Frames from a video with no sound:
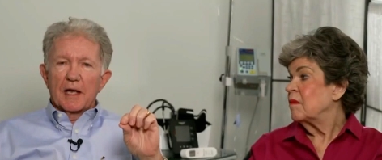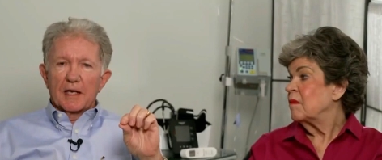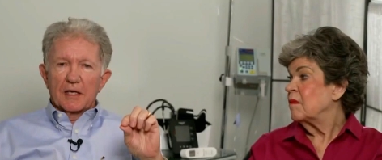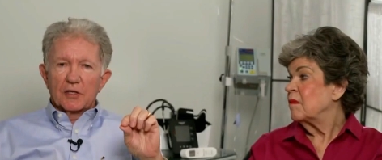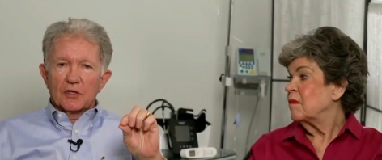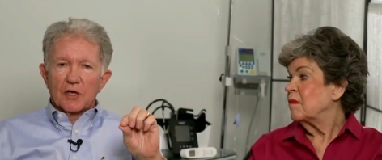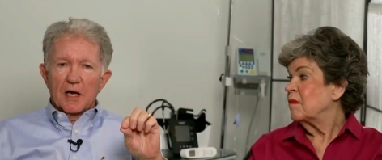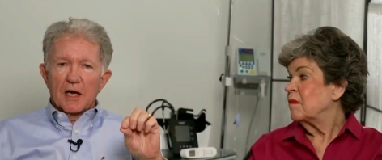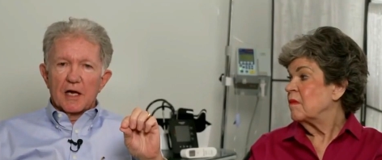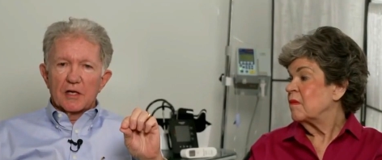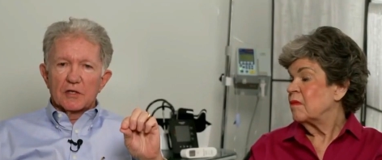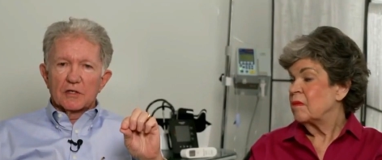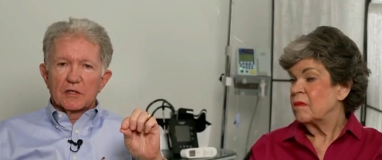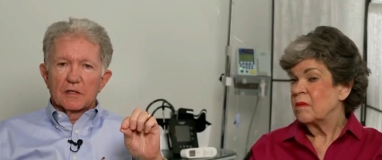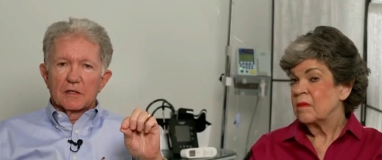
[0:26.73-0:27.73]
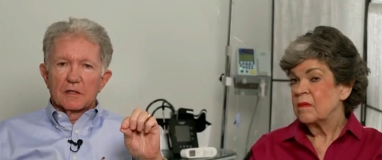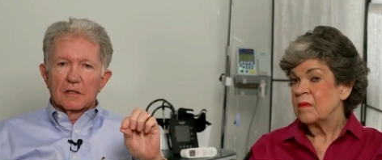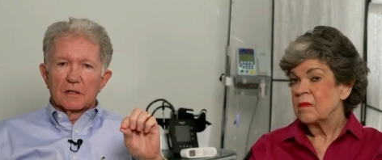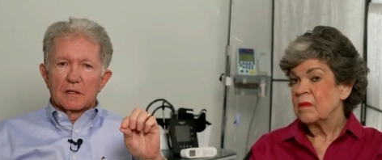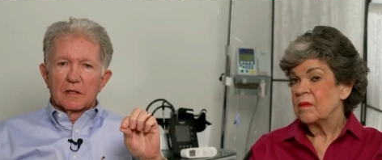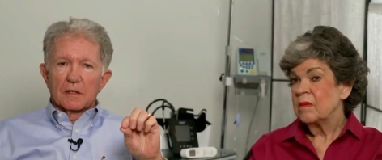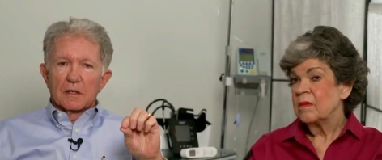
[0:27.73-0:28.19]
Speaker 1: any change
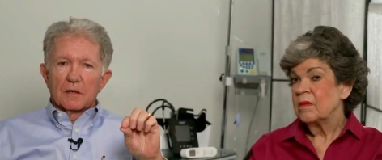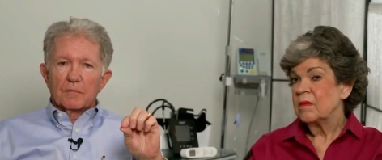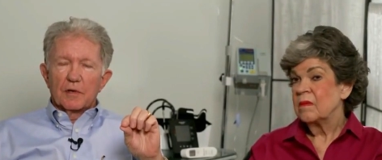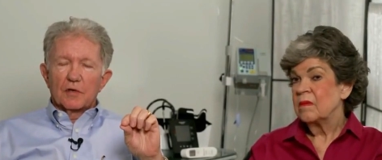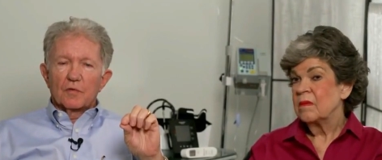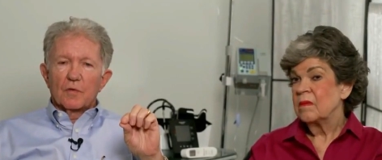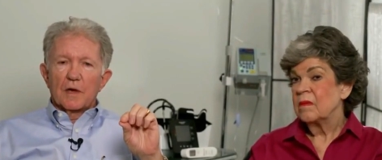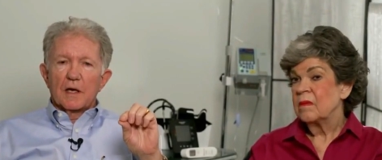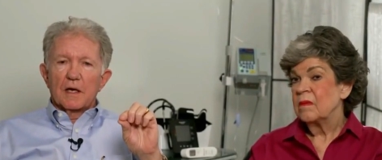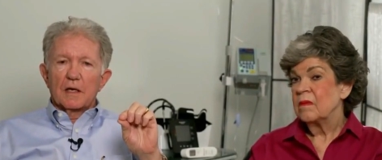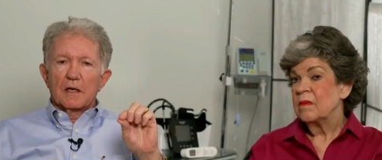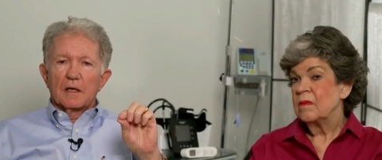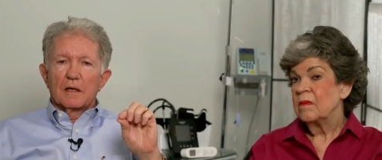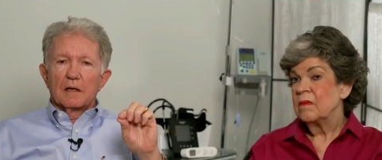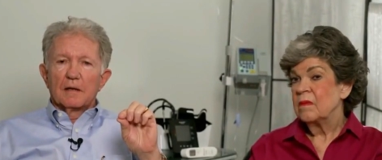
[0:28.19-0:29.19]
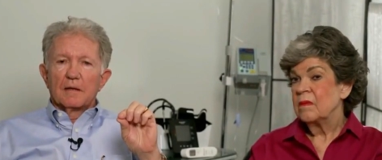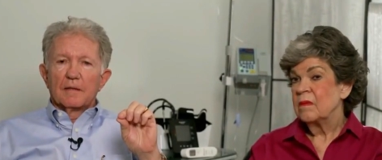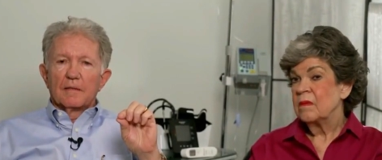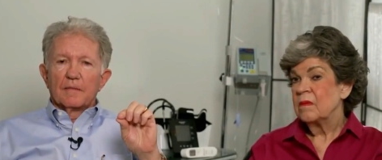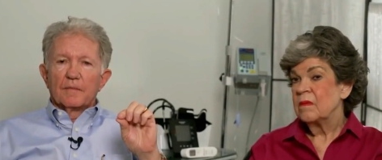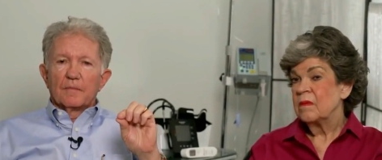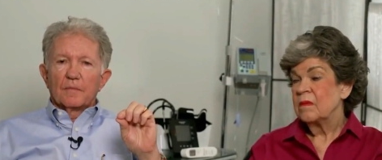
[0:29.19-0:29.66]
between
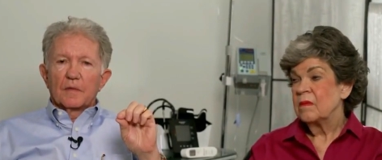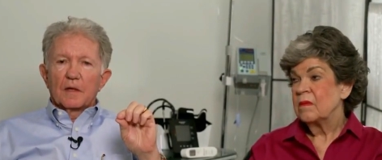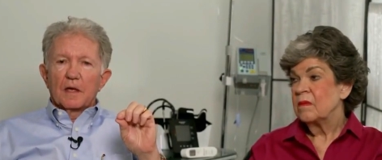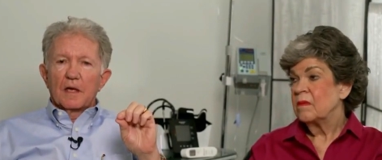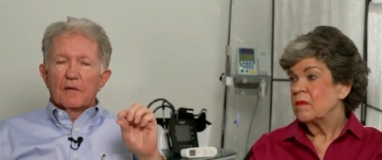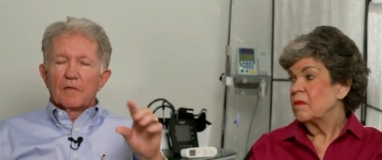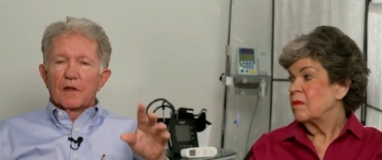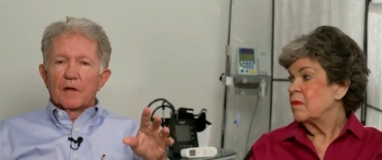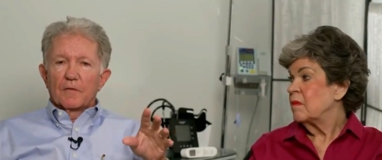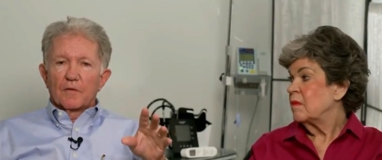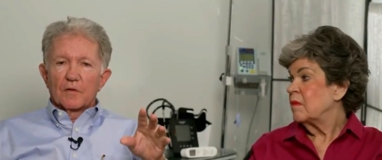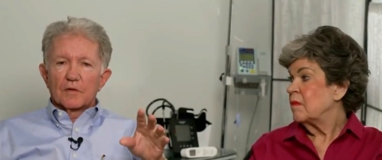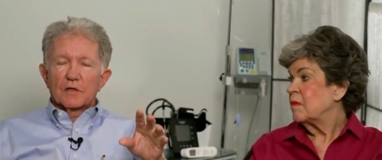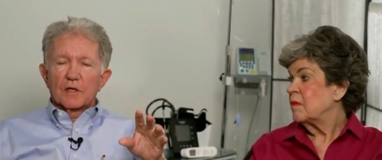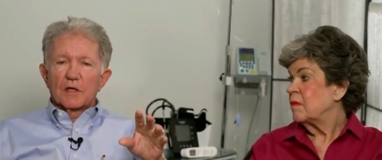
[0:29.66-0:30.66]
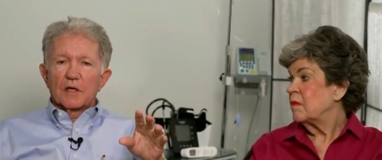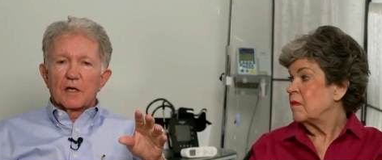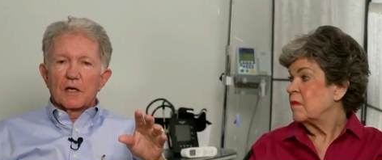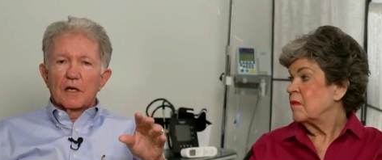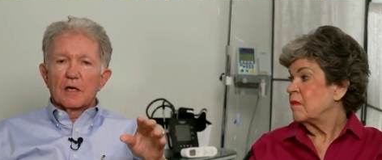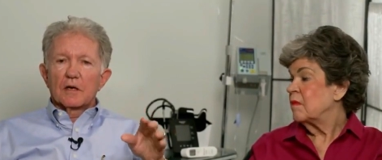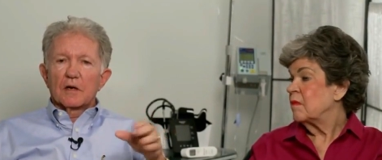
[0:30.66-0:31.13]
even the first of the
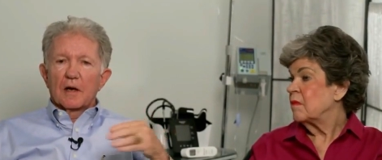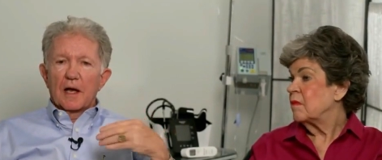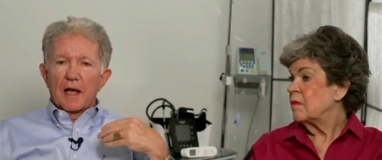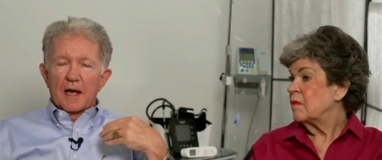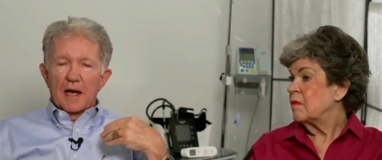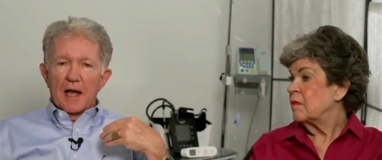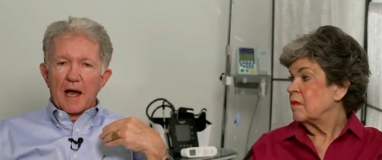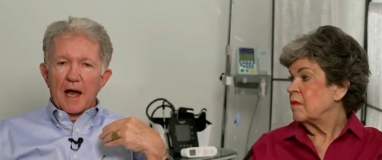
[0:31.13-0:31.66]
year and